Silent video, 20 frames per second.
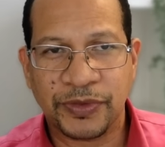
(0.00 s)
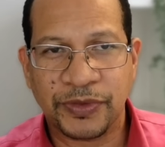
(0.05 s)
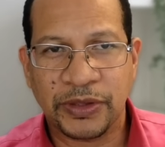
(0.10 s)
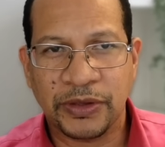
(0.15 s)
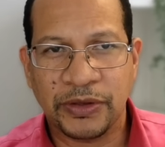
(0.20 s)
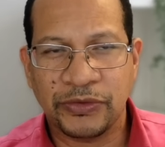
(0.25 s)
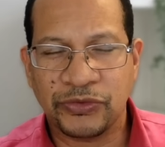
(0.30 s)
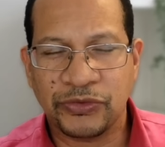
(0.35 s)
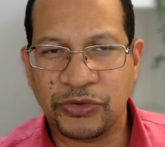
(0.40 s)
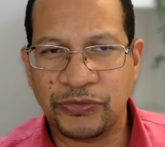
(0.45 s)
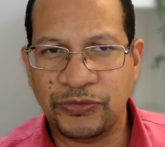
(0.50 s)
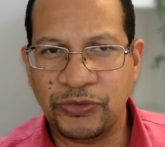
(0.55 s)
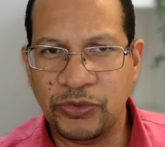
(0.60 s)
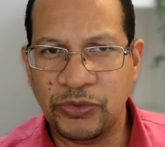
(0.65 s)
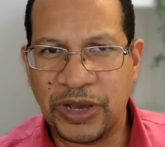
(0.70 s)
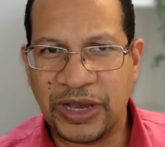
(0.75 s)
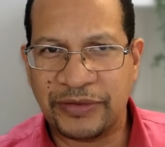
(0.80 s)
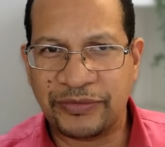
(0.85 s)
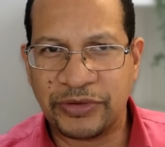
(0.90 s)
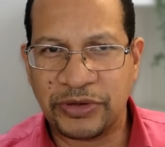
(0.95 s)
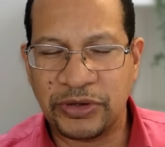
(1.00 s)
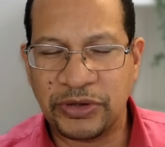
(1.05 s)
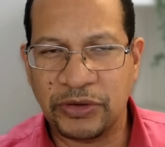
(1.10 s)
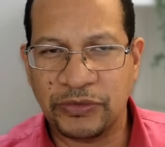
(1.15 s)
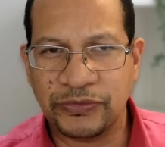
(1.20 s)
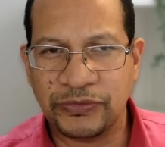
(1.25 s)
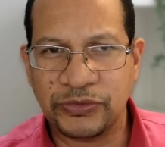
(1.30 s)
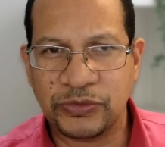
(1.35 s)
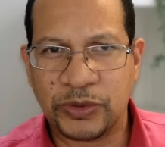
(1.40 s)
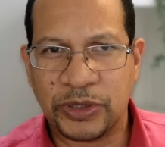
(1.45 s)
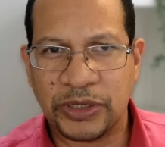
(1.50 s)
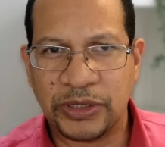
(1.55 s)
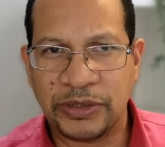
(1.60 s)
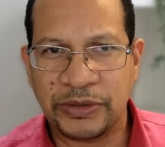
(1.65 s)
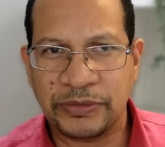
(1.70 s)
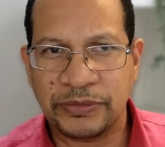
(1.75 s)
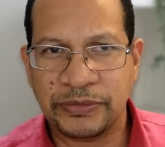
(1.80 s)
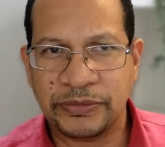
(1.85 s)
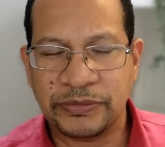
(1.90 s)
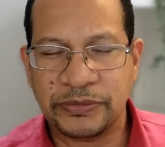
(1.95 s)
So if you have a loved one
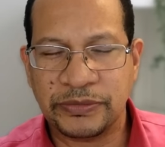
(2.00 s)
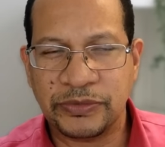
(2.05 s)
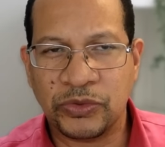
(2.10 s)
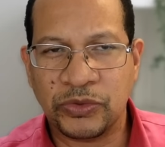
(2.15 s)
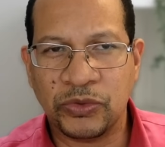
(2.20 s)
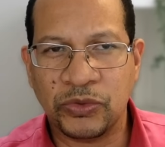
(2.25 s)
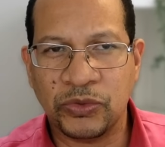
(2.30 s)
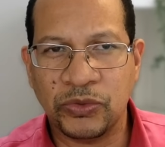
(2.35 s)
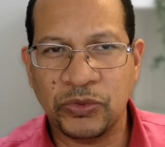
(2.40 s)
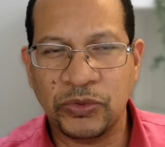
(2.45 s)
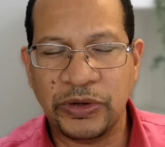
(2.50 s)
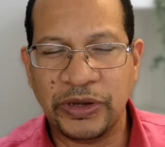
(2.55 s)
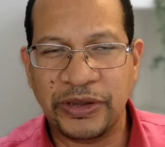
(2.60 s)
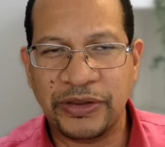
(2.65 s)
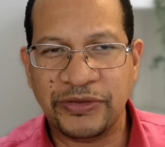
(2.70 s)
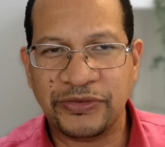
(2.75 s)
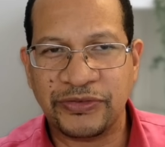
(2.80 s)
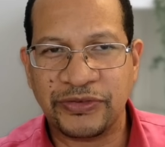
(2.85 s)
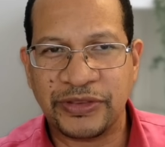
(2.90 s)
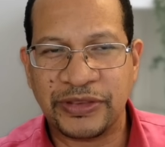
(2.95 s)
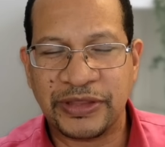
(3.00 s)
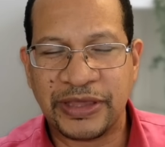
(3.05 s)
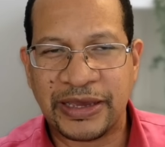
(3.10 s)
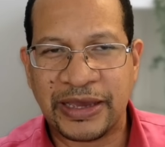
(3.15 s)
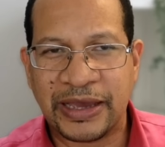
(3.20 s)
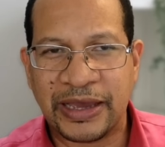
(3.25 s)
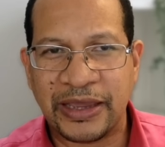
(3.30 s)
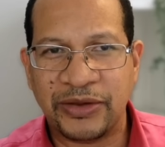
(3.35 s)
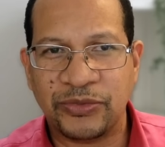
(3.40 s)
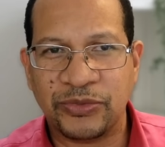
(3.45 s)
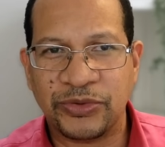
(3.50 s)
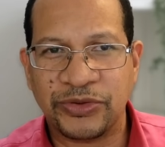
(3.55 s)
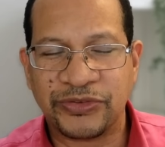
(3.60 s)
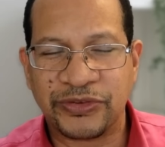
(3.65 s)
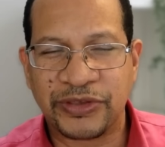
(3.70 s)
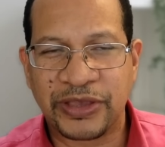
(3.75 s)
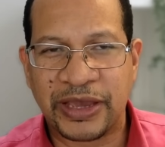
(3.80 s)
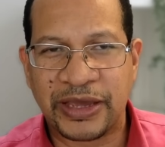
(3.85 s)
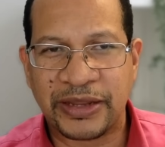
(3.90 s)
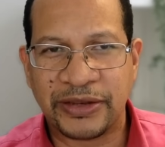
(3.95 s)
who is in the high-risk
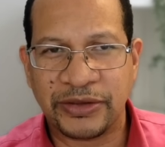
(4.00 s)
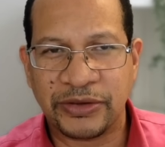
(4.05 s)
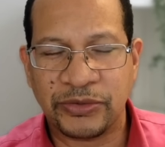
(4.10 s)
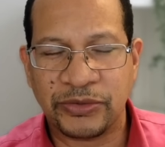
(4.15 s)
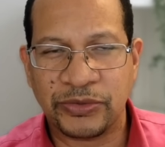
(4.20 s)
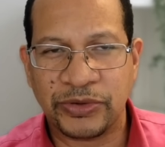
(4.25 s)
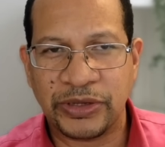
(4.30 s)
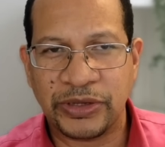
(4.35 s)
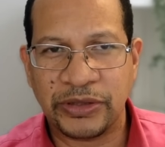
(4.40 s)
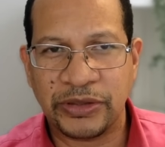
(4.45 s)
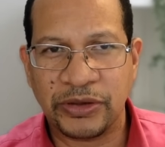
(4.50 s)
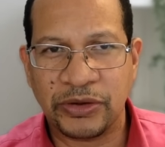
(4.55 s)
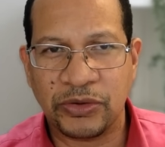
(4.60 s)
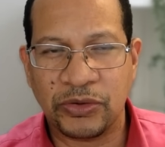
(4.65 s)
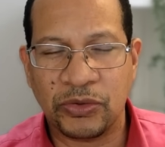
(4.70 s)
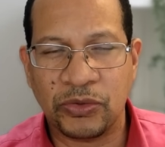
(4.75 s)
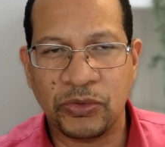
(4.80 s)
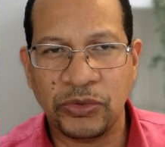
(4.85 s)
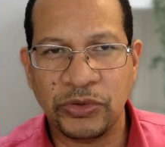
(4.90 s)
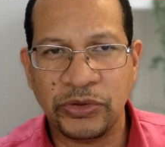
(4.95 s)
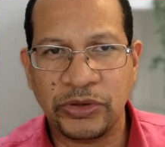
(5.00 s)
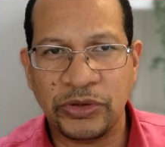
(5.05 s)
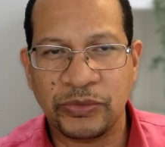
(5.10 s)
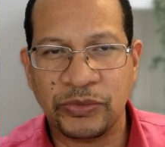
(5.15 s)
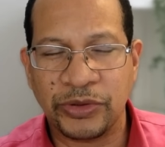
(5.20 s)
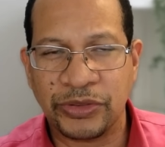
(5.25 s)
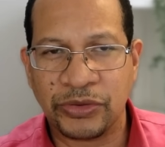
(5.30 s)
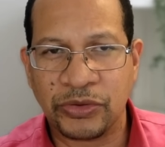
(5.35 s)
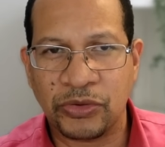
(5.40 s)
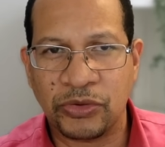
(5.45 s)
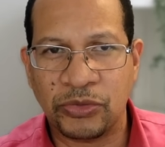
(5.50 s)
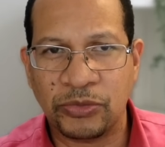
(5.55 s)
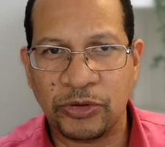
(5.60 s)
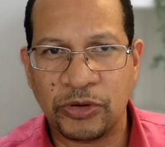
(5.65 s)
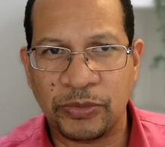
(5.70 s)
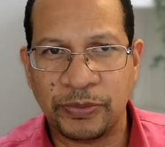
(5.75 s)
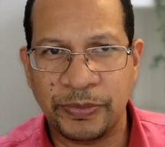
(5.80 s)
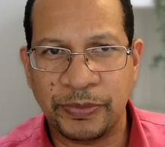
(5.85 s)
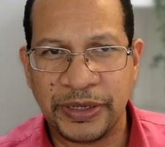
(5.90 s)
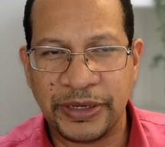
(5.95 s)
category, the older with
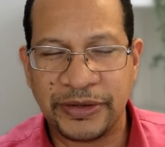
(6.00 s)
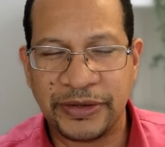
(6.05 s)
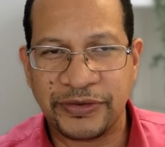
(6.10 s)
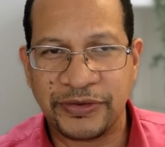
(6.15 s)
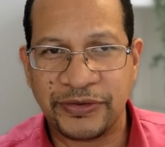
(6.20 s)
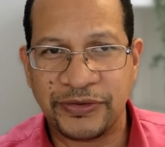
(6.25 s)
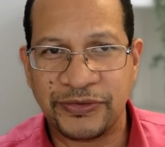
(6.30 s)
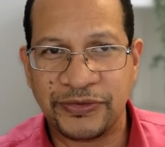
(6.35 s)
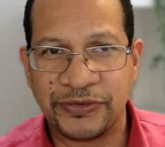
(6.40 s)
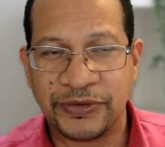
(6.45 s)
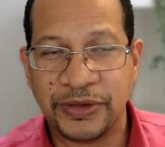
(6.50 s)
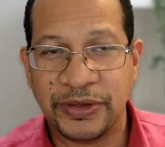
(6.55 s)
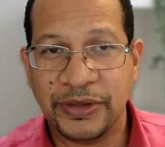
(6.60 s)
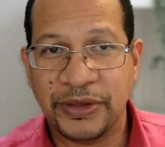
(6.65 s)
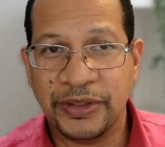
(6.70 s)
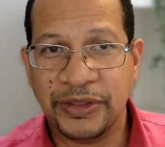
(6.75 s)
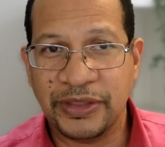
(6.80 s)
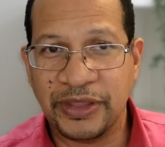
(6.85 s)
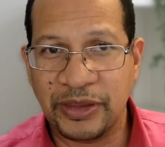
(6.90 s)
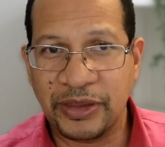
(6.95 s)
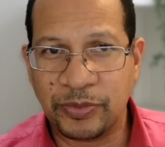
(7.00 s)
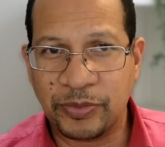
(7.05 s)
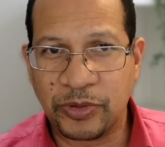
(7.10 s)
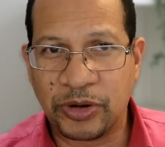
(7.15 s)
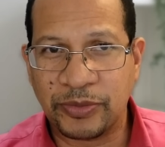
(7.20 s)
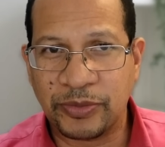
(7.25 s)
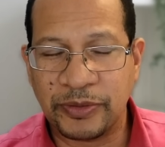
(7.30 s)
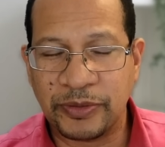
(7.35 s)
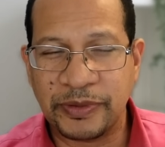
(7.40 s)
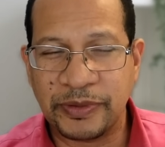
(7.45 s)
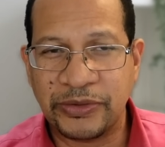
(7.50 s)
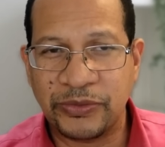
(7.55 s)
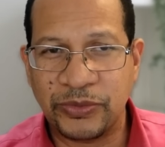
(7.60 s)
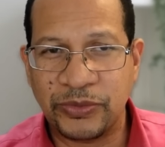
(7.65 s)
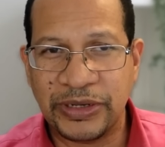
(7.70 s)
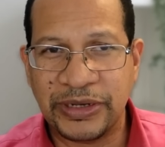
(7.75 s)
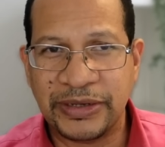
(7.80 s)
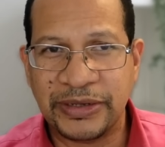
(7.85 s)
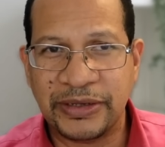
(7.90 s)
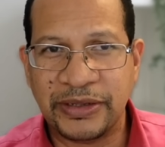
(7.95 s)
comorbidities, they probably really need to